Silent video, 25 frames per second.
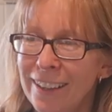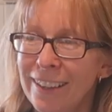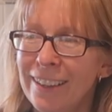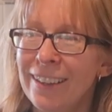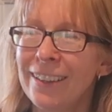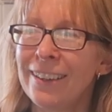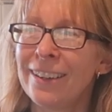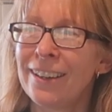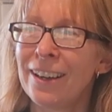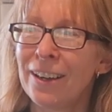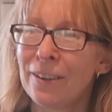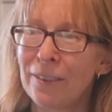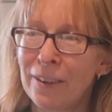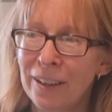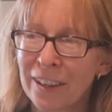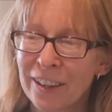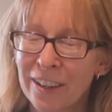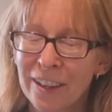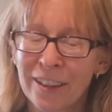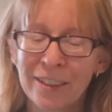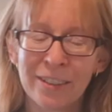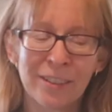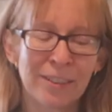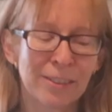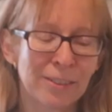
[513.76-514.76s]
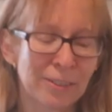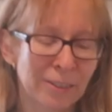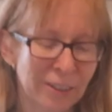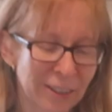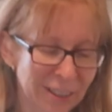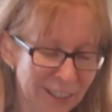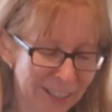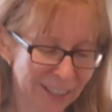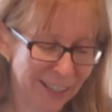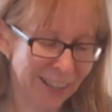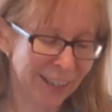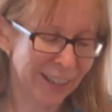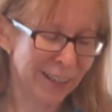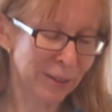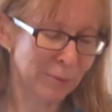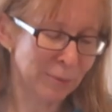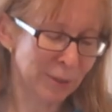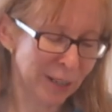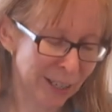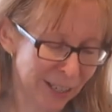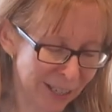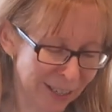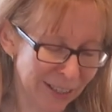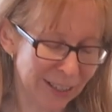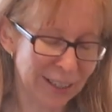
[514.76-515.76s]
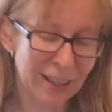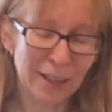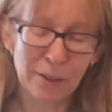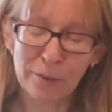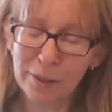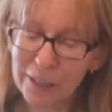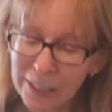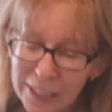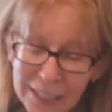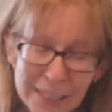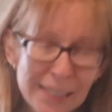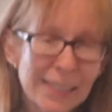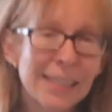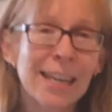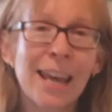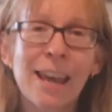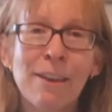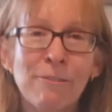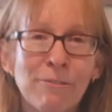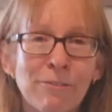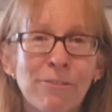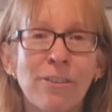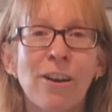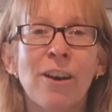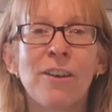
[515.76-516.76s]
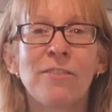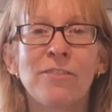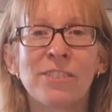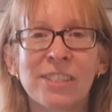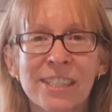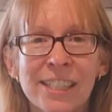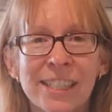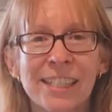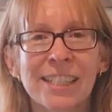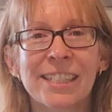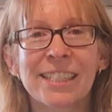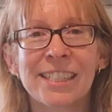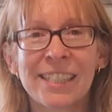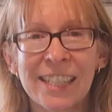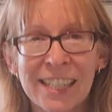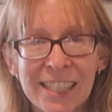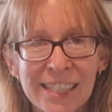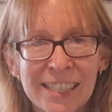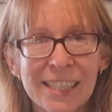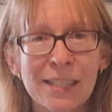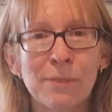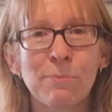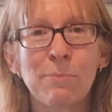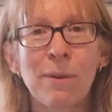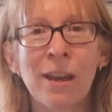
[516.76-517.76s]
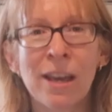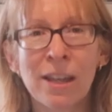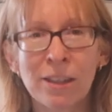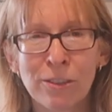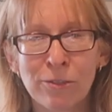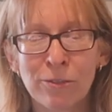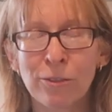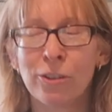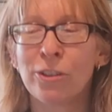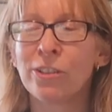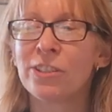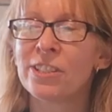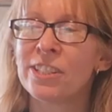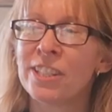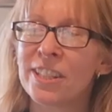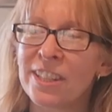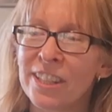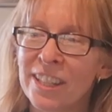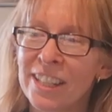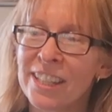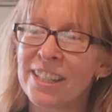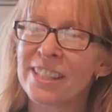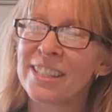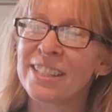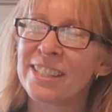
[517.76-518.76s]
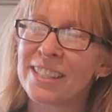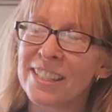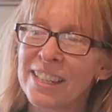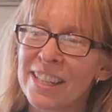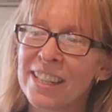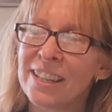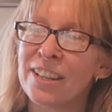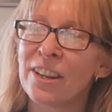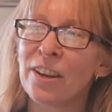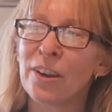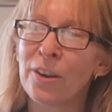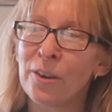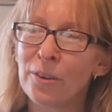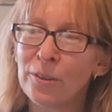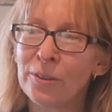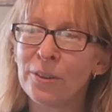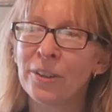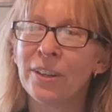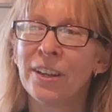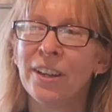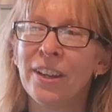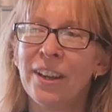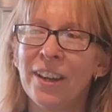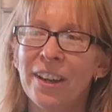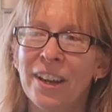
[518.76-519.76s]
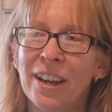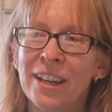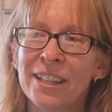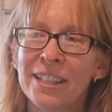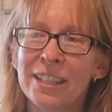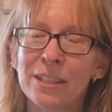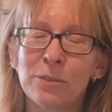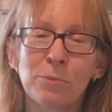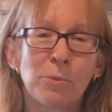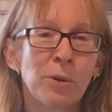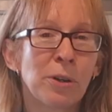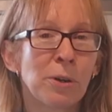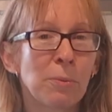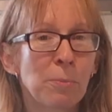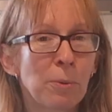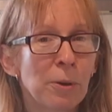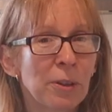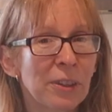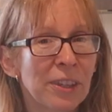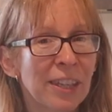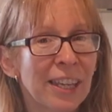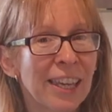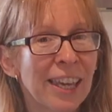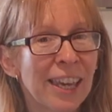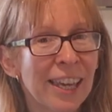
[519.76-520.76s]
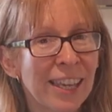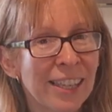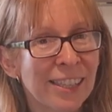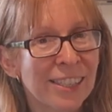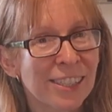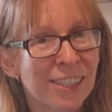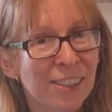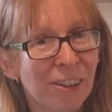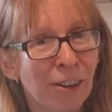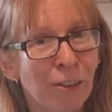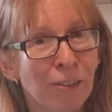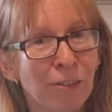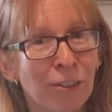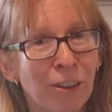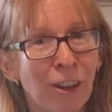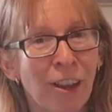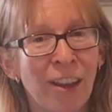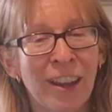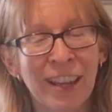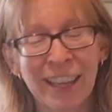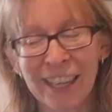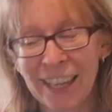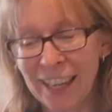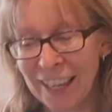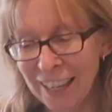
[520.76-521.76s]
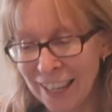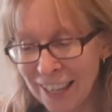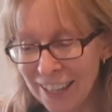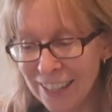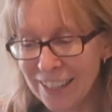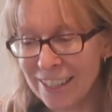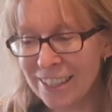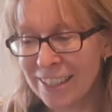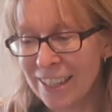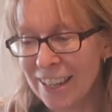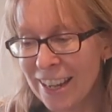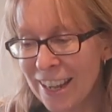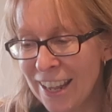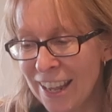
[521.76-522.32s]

I kind of thought, okay, I'm gonna at least have 5 or 6 decent mouthfuls of this. I didn't want to put the kids off liking it.